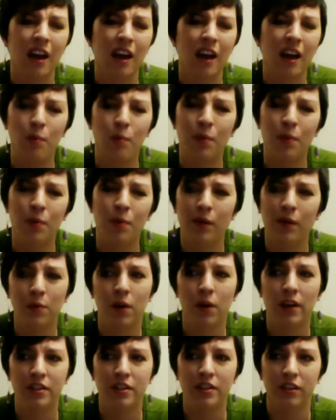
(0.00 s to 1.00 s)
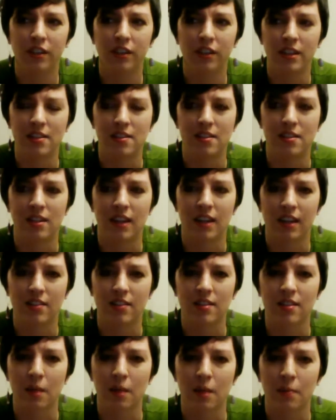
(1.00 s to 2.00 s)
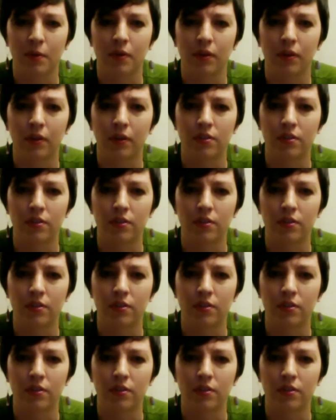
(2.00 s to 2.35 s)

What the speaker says: I'll probably watch at least the next couple